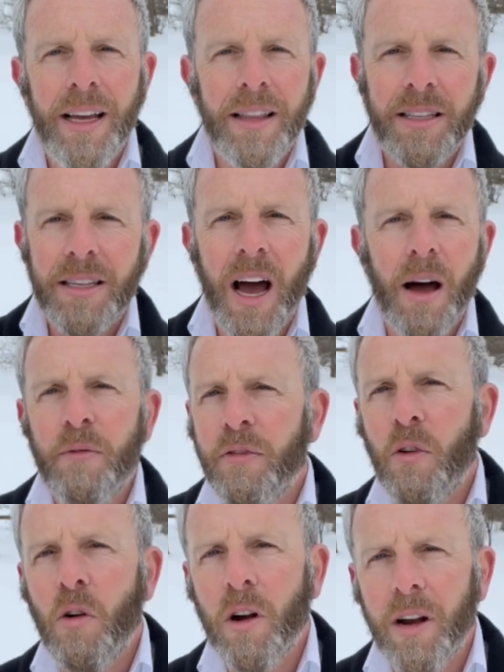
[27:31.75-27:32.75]
the Tom
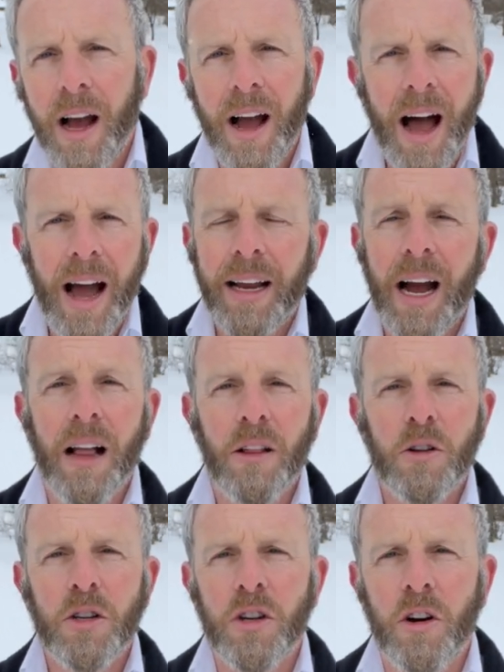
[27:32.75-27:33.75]
Ford
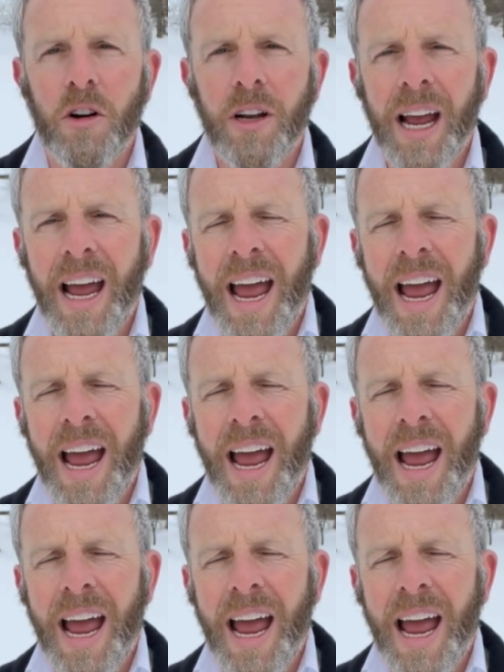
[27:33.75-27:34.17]
high-collared shirt,